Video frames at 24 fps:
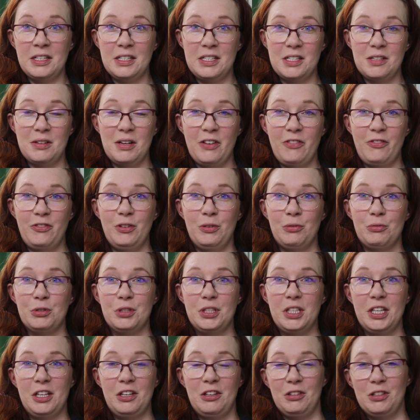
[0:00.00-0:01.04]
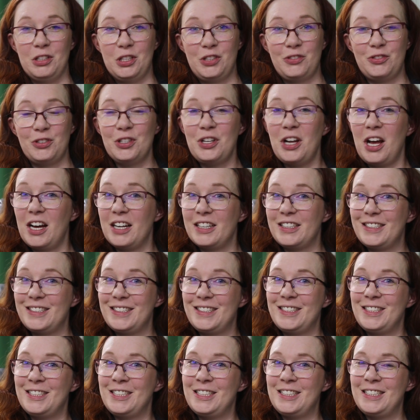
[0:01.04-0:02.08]
so I feel ridiculous for not
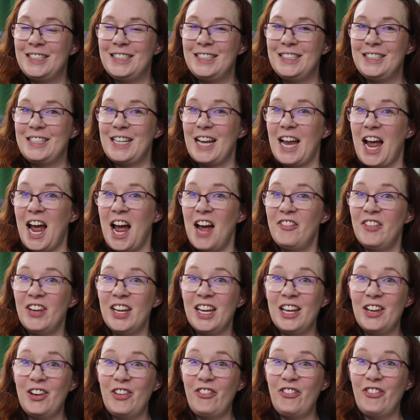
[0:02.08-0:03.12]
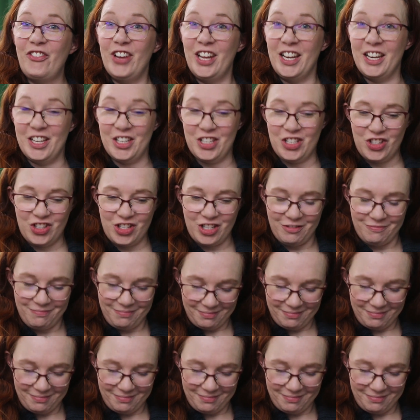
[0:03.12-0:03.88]
having it finished.